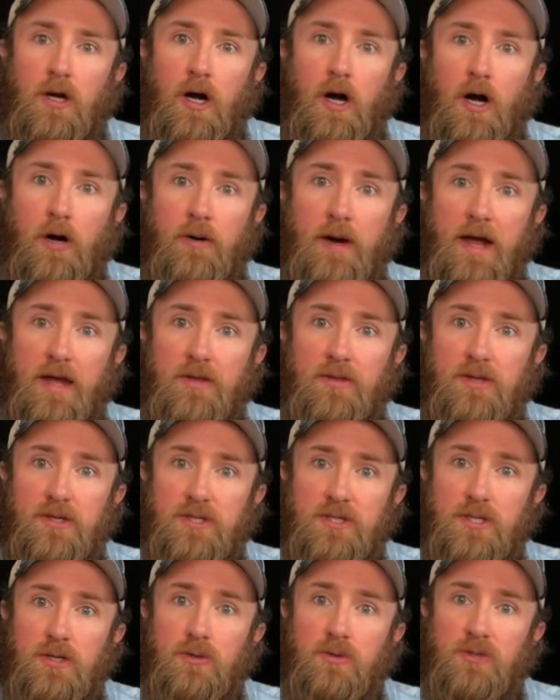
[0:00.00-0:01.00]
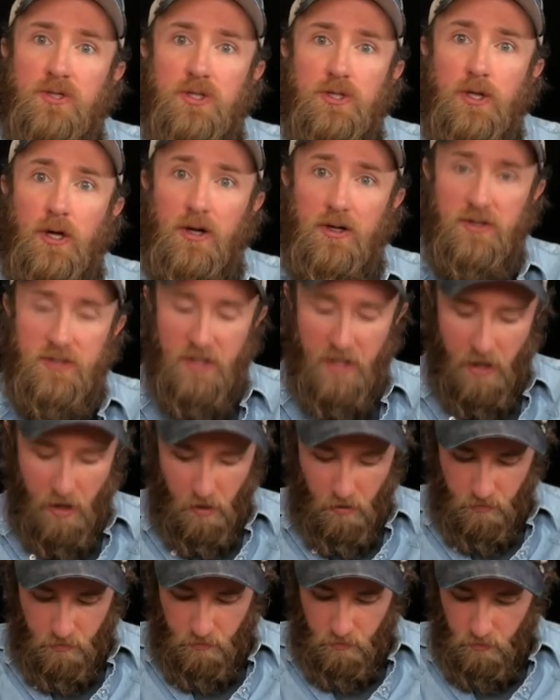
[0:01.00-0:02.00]
Alright, this tune starts
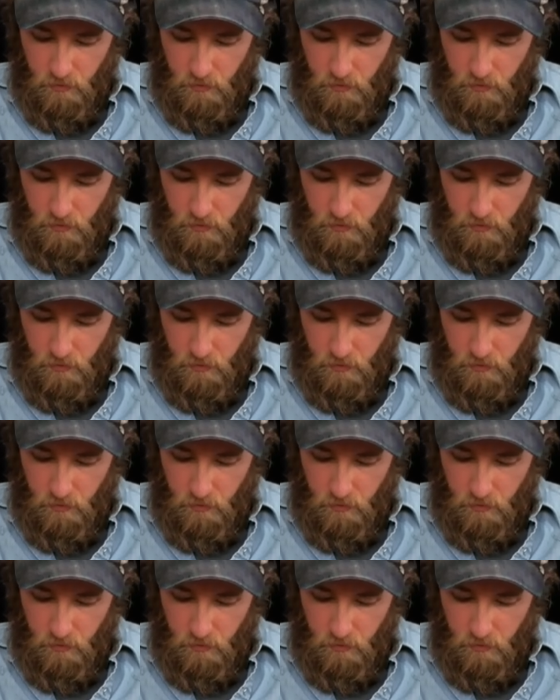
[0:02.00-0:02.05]
out